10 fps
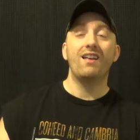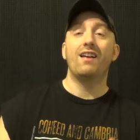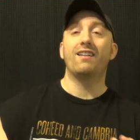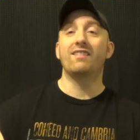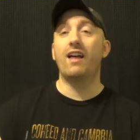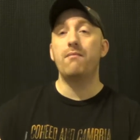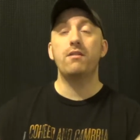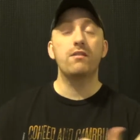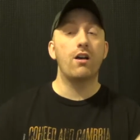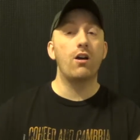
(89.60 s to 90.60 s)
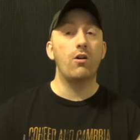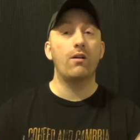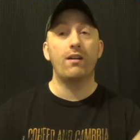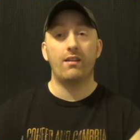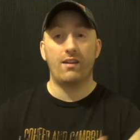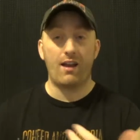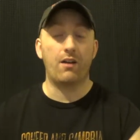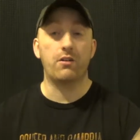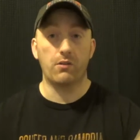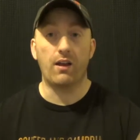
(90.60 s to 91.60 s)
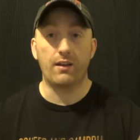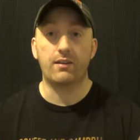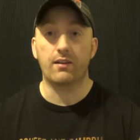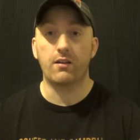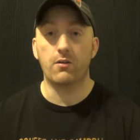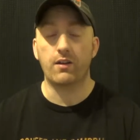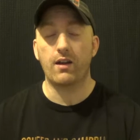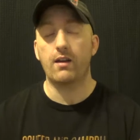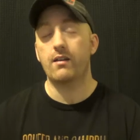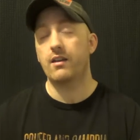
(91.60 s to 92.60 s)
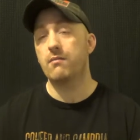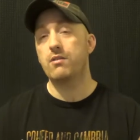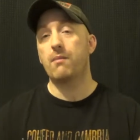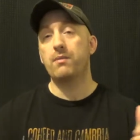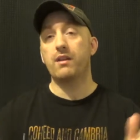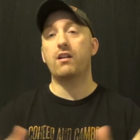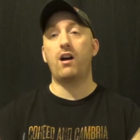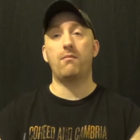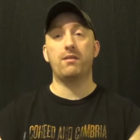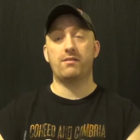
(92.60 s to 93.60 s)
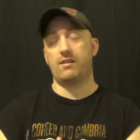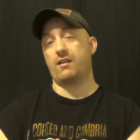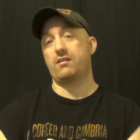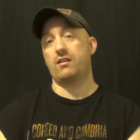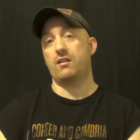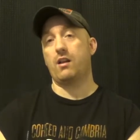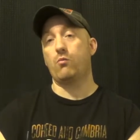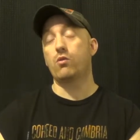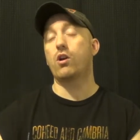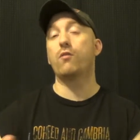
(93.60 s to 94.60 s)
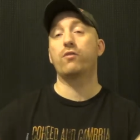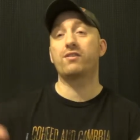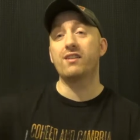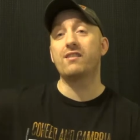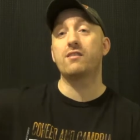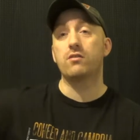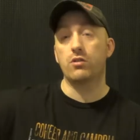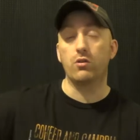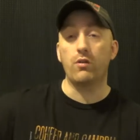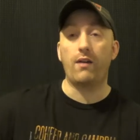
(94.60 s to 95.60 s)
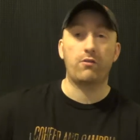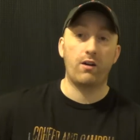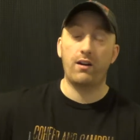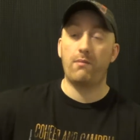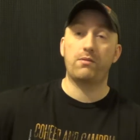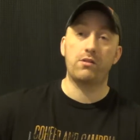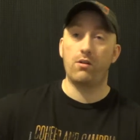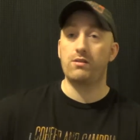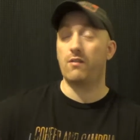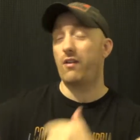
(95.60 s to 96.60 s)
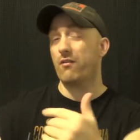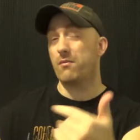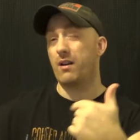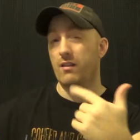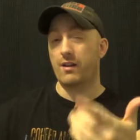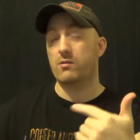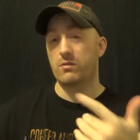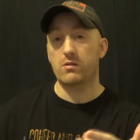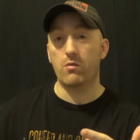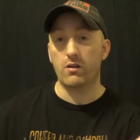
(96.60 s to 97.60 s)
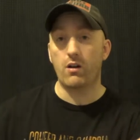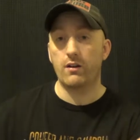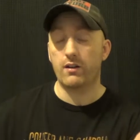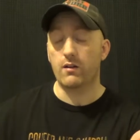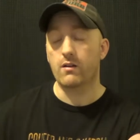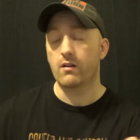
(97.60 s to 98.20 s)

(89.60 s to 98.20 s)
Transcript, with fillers: Let me know how you like it, okay? Hit me up in the comments section, and we'll go for season two after eight episodes if everybody likes what's going on here.